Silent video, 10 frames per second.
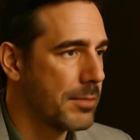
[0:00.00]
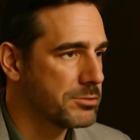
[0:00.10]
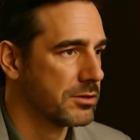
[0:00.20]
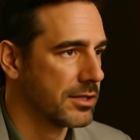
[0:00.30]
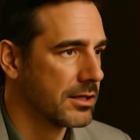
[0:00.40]

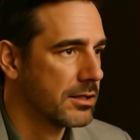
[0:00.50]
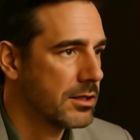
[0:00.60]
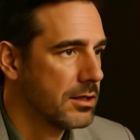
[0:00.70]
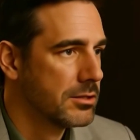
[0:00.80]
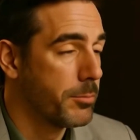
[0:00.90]
Absolutely.
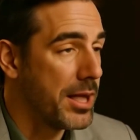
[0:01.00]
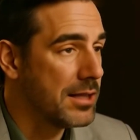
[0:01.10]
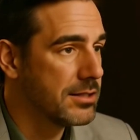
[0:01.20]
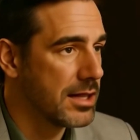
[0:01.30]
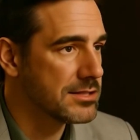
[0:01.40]
The
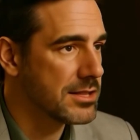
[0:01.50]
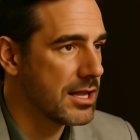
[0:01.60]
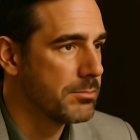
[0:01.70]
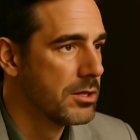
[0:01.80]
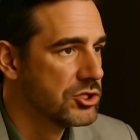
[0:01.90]
patent
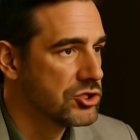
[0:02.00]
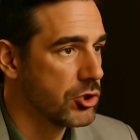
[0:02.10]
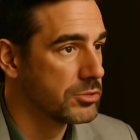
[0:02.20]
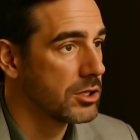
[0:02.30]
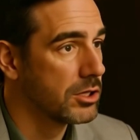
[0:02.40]
landscape
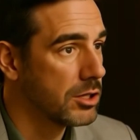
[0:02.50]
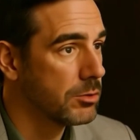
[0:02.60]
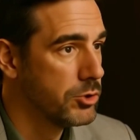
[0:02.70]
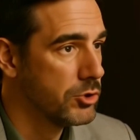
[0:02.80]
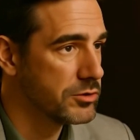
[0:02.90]
shows a clear
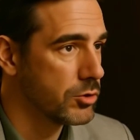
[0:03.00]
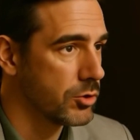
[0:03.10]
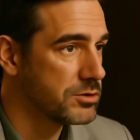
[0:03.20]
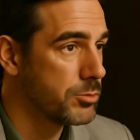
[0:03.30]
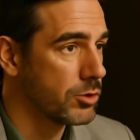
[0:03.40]
move
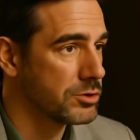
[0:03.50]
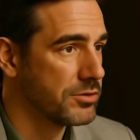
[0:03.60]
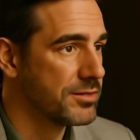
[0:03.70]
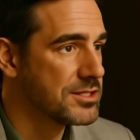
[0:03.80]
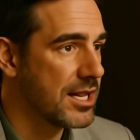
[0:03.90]
towards more
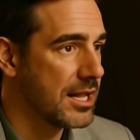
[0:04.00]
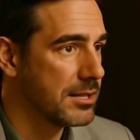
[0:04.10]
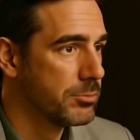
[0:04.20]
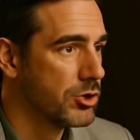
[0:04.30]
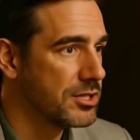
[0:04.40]

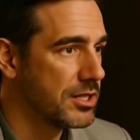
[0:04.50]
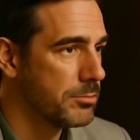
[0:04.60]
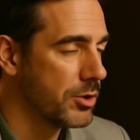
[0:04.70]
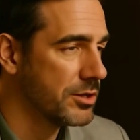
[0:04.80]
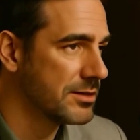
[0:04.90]
sophisticated
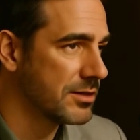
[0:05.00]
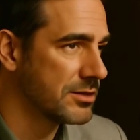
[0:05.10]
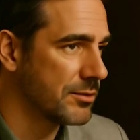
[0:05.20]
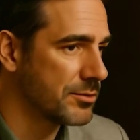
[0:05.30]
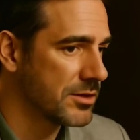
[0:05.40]
multi-component
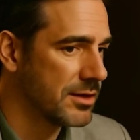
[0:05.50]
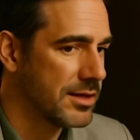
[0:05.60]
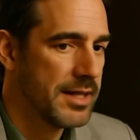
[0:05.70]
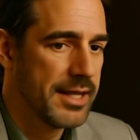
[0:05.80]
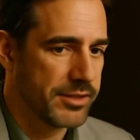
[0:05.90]
systems.
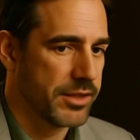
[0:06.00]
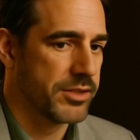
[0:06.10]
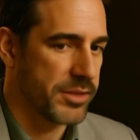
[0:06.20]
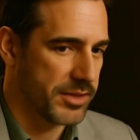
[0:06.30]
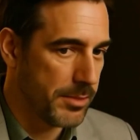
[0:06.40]
It's not
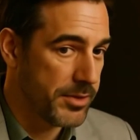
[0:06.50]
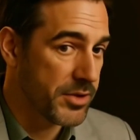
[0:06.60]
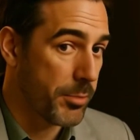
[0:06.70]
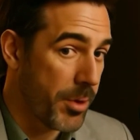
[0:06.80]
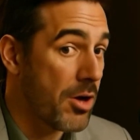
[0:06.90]
just lipids
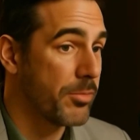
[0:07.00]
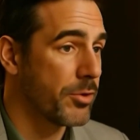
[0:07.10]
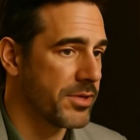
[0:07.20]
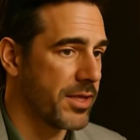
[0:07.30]
or polymers